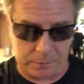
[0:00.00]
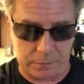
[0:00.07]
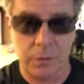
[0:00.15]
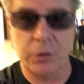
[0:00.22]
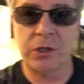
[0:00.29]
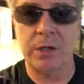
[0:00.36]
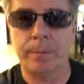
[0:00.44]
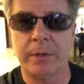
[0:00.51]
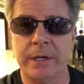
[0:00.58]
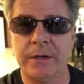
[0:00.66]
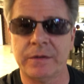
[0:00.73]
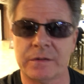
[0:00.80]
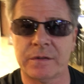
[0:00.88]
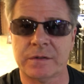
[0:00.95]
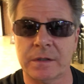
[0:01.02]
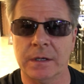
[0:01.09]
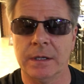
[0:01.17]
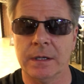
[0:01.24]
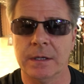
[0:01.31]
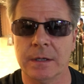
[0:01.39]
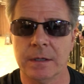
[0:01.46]
sushi place,
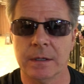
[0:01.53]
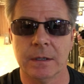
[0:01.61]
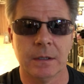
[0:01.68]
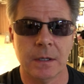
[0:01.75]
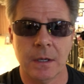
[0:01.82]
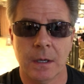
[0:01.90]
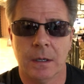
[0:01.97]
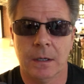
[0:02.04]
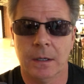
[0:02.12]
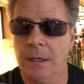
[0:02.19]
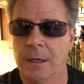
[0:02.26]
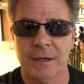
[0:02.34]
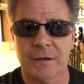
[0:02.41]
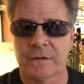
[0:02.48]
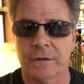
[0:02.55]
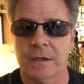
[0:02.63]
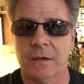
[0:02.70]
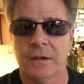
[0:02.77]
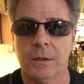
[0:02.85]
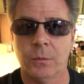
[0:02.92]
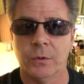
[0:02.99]
and uh, honestly,
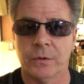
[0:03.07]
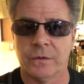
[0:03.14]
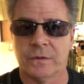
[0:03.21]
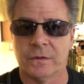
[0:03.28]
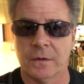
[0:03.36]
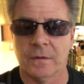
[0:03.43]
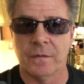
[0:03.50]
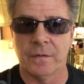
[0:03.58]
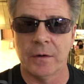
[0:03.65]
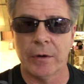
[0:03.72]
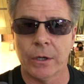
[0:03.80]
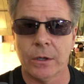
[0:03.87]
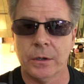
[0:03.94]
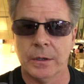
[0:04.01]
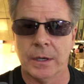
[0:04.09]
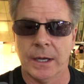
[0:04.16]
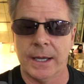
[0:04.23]
it was uh, very good.